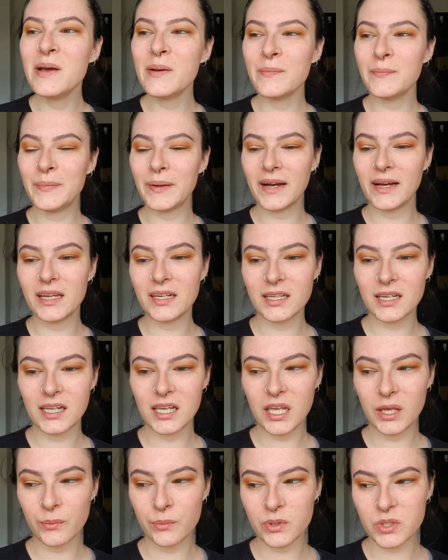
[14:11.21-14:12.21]
But
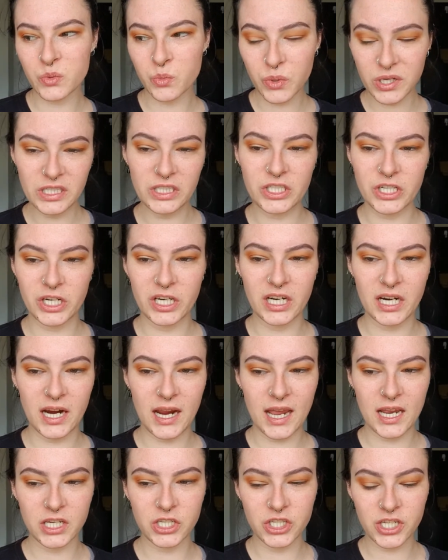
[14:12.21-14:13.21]
it was winter,
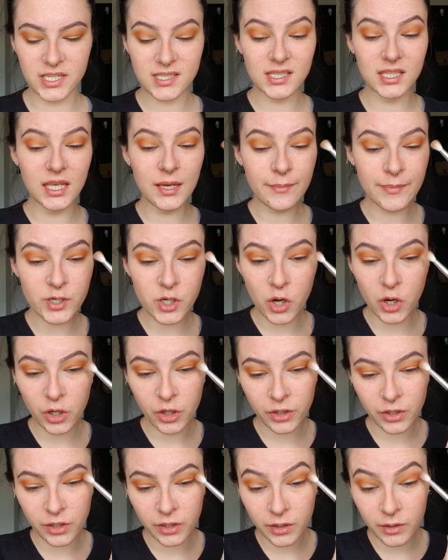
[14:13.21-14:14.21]
and she slipped
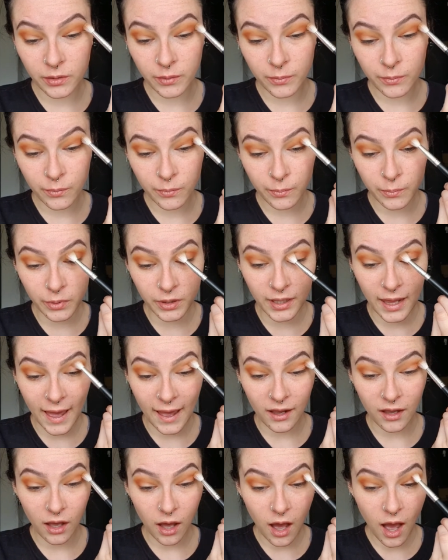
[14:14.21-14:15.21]
on
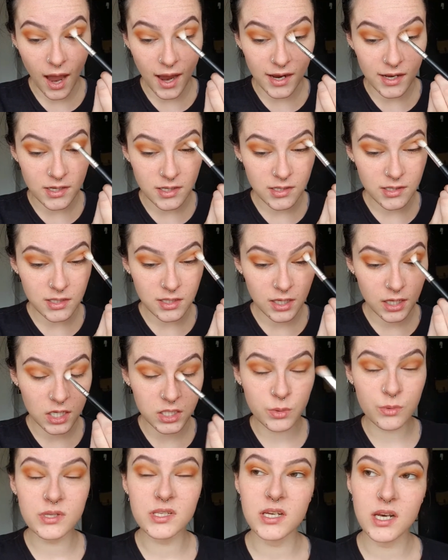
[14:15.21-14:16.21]
black ice because
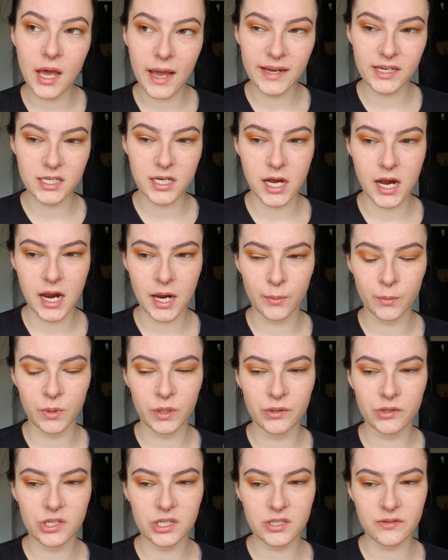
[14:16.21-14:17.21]
it was nighttime. We
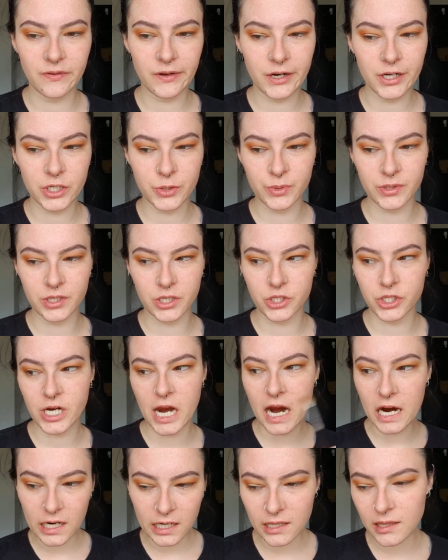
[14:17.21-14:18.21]
had just finished with this
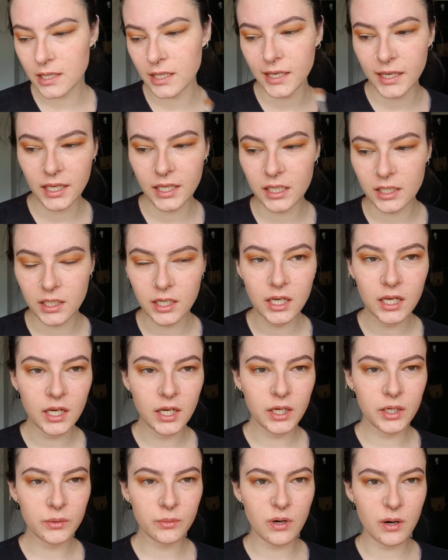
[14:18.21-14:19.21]
charity thingy
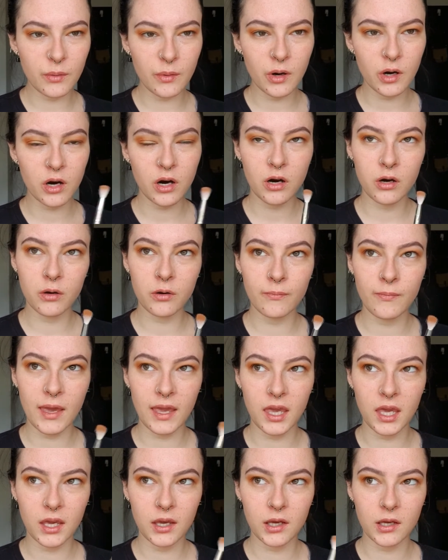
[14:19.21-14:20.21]
where we were
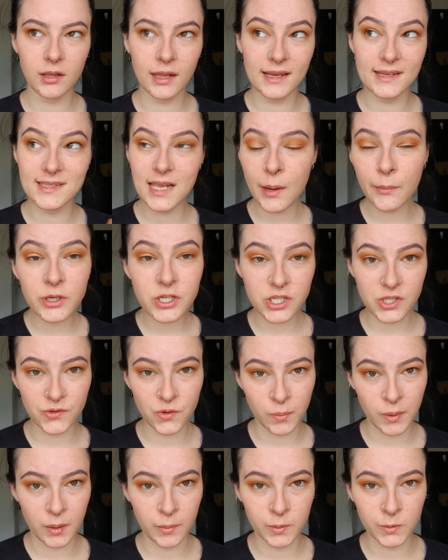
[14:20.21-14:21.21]
making like sandwiches for
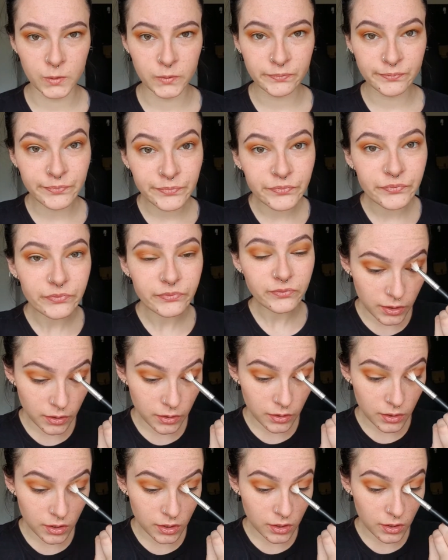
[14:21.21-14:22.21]
people.
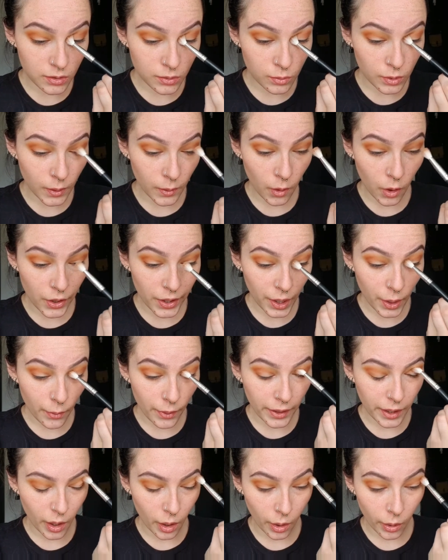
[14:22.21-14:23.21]
We were on our
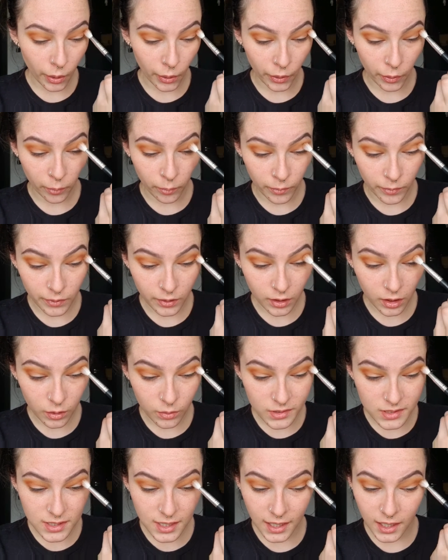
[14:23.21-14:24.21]
way home. It
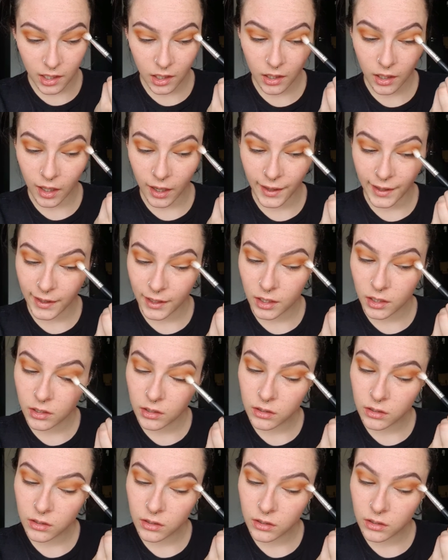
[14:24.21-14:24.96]
was late at night.